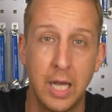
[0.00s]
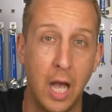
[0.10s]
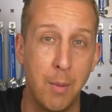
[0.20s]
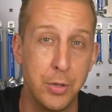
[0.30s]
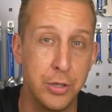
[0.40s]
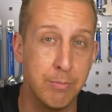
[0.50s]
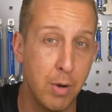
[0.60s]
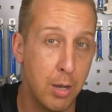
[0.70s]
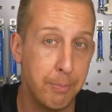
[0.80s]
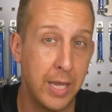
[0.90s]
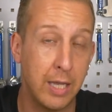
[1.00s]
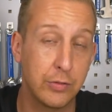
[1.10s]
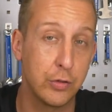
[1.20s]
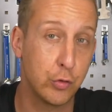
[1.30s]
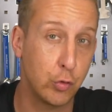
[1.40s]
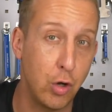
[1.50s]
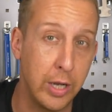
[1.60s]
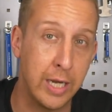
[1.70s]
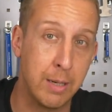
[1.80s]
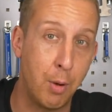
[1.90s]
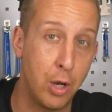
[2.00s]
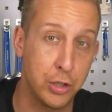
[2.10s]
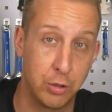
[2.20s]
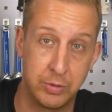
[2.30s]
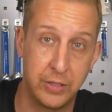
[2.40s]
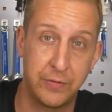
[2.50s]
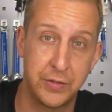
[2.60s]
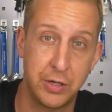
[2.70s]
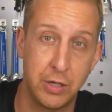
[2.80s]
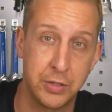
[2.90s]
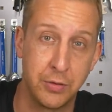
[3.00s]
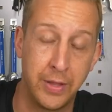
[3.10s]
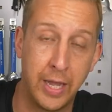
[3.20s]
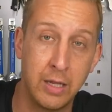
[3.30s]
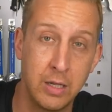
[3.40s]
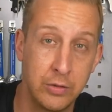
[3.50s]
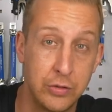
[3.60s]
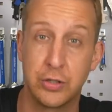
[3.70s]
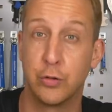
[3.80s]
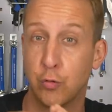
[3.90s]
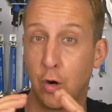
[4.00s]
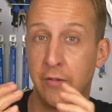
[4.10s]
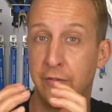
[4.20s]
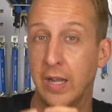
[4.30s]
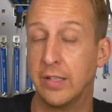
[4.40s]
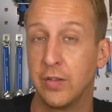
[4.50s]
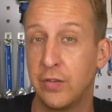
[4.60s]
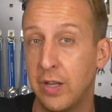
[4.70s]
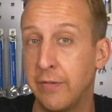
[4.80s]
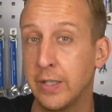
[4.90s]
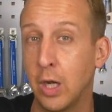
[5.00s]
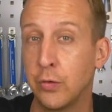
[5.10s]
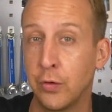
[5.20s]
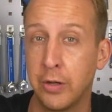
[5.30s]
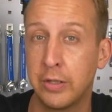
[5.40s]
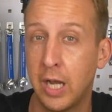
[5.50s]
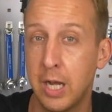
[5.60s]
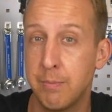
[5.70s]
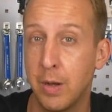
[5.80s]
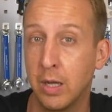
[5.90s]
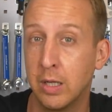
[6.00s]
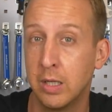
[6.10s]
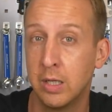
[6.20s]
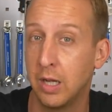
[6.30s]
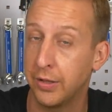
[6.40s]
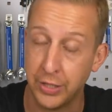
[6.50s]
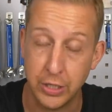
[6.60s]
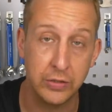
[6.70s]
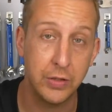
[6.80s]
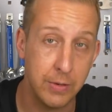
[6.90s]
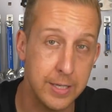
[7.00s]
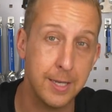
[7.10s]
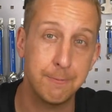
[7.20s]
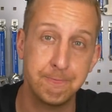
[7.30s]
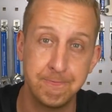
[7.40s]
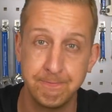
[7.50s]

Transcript: Um, you might be able to try it in a bike shop just for size on there, just a dry fit to see if it goes on okay, but I think you can do it, yeah.